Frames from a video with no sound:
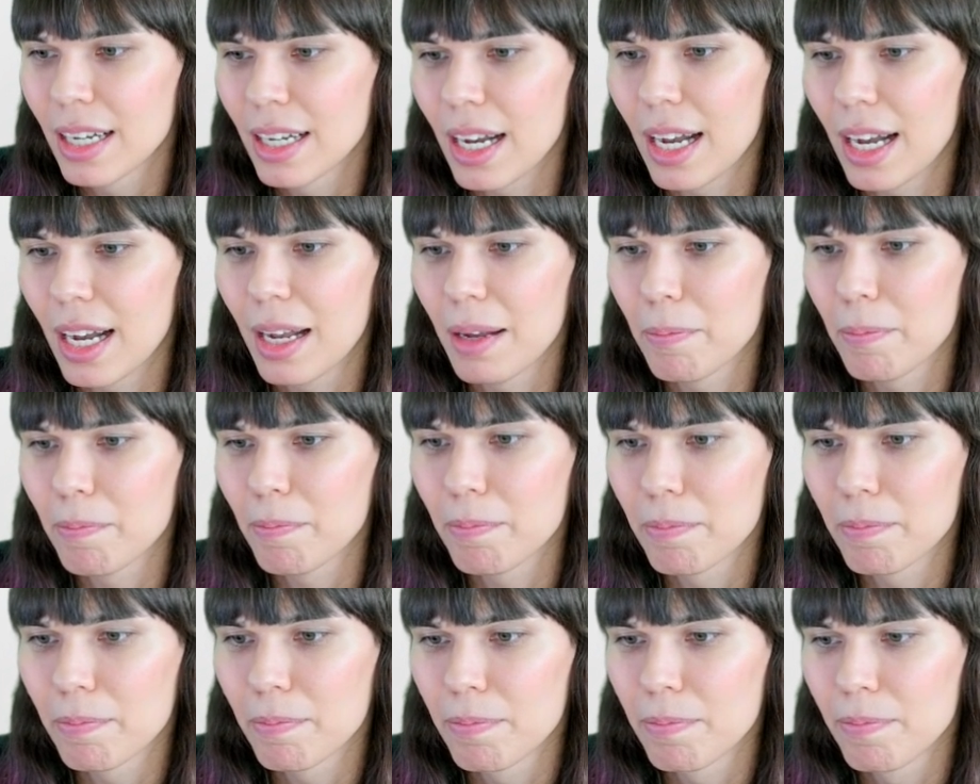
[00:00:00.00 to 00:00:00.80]

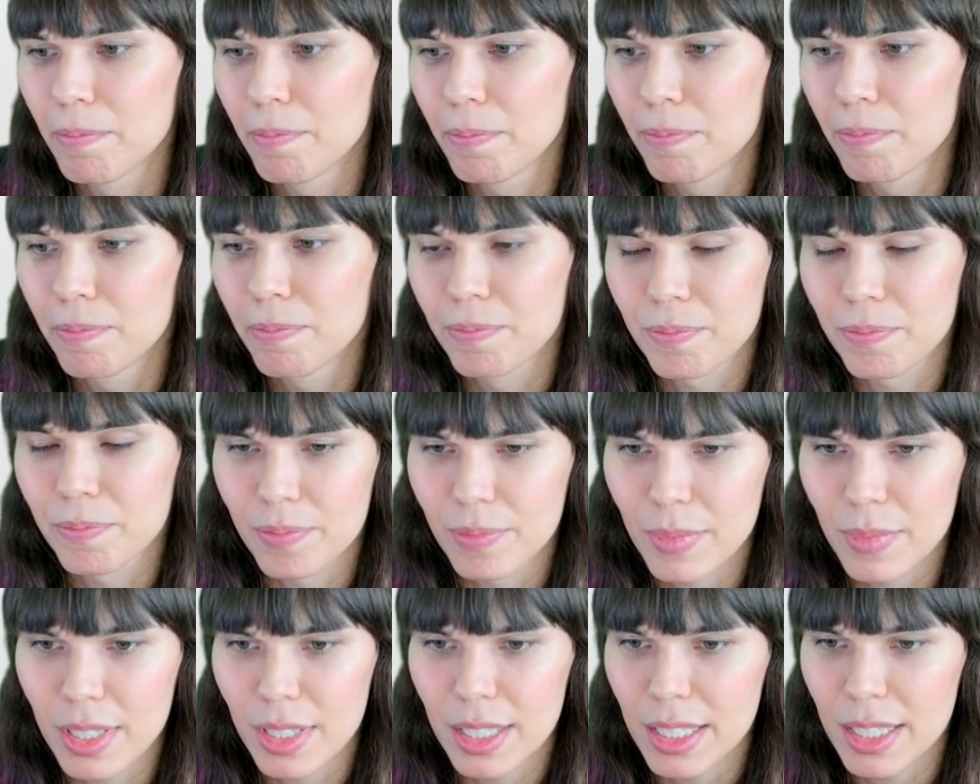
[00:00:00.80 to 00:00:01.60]
And
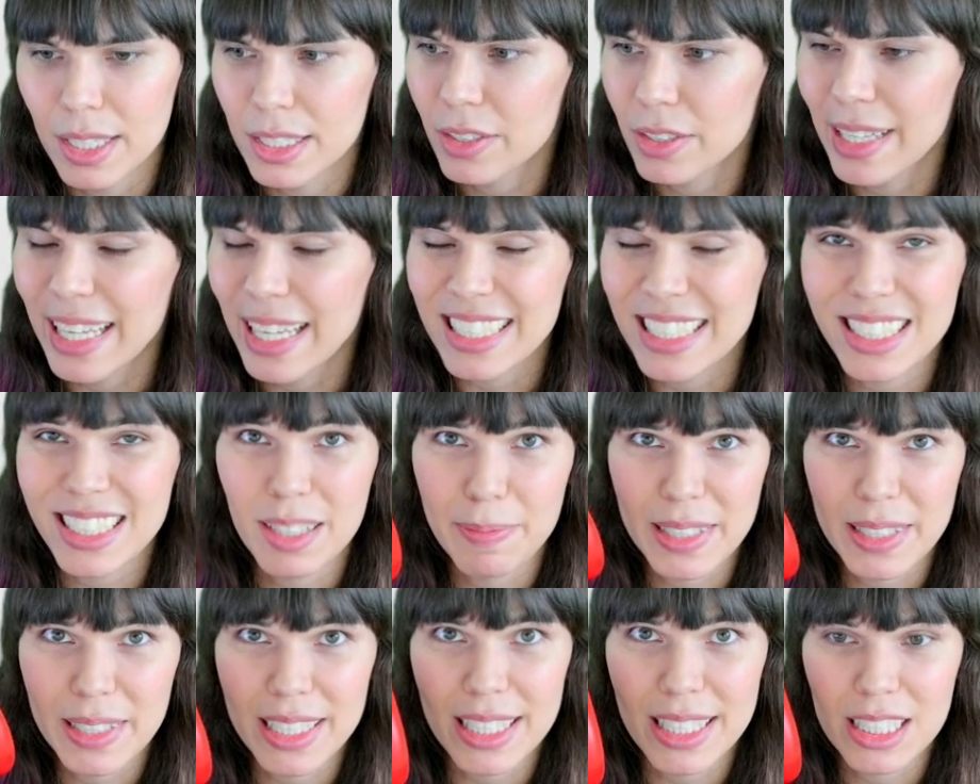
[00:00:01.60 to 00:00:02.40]
so that's
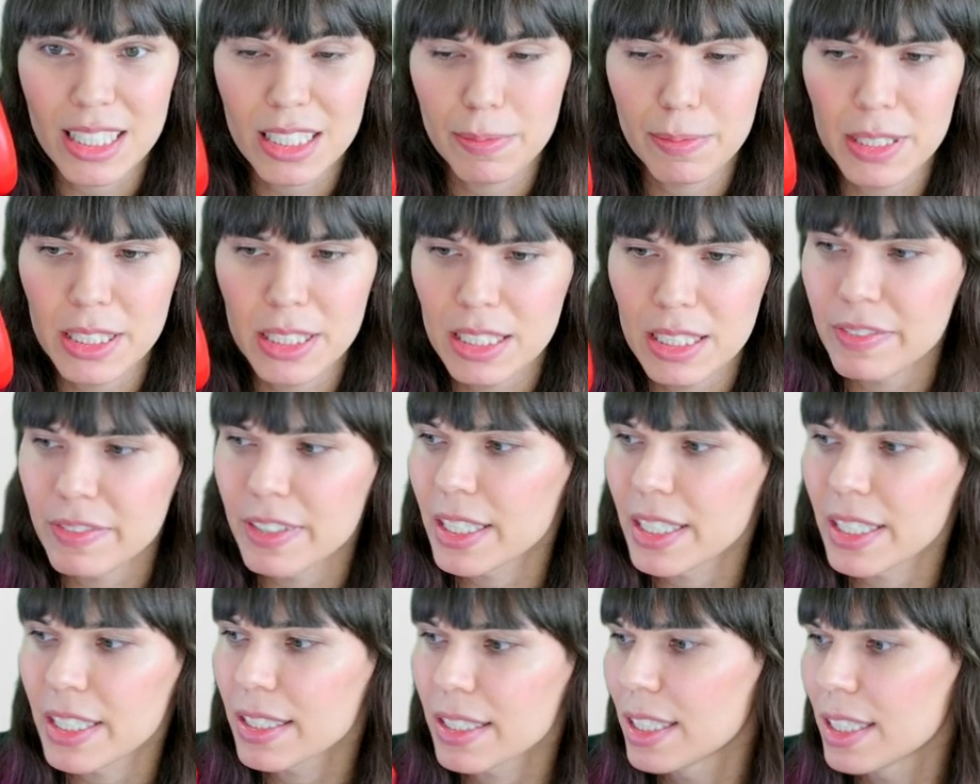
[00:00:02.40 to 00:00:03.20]
something that's
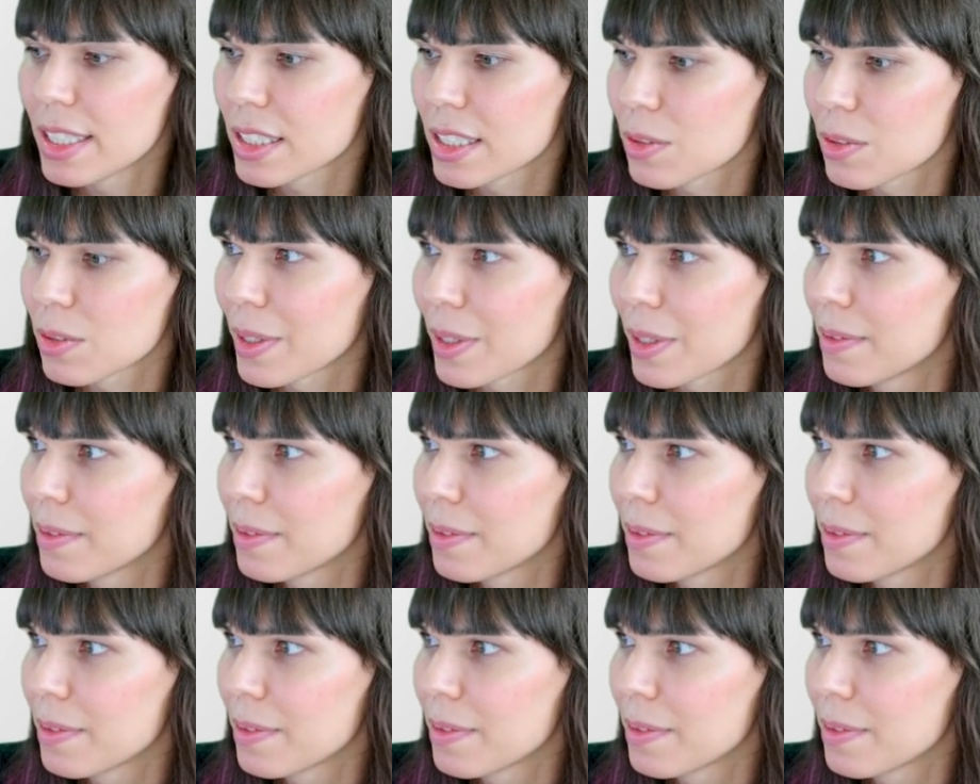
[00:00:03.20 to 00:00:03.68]
specific to this one.